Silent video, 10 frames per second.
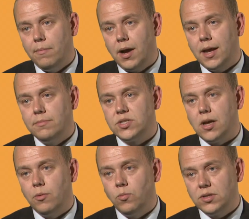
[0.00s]
My name's
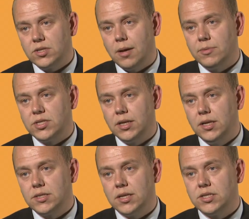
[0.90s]
Simon Wilson. I'm a
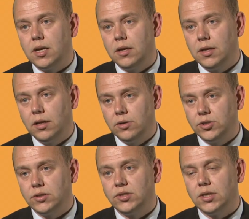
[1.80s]
senior solicitor at Neil
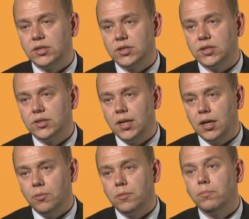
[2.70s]
Hudgell Solicitors
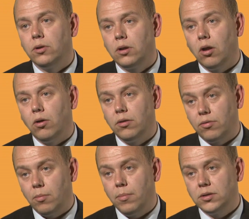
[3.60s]
dealing with blood clot and
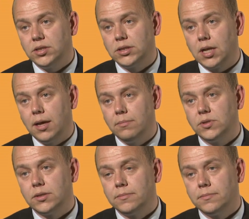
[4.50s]
thrombosis
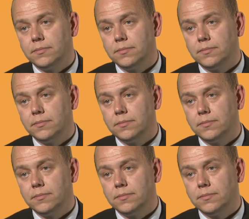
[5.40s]
claims.